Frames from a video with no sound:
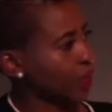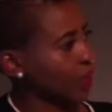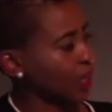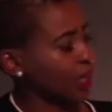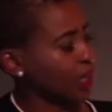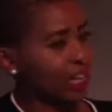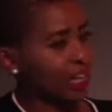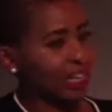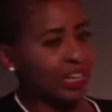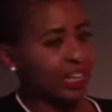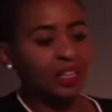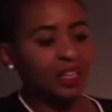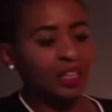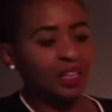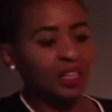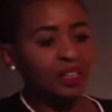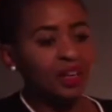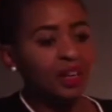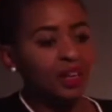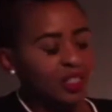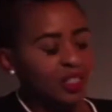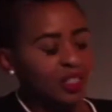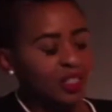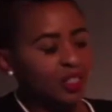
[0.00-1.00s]
Yeah, I guess,
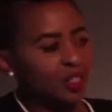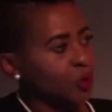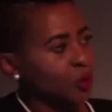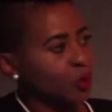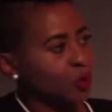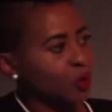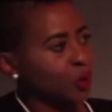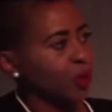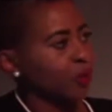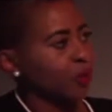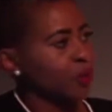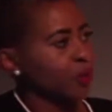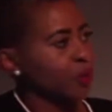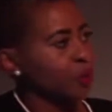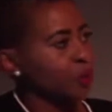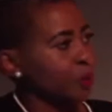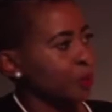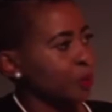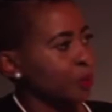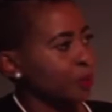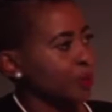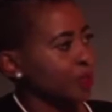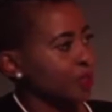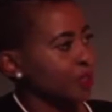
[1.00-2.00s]
and it is a story for small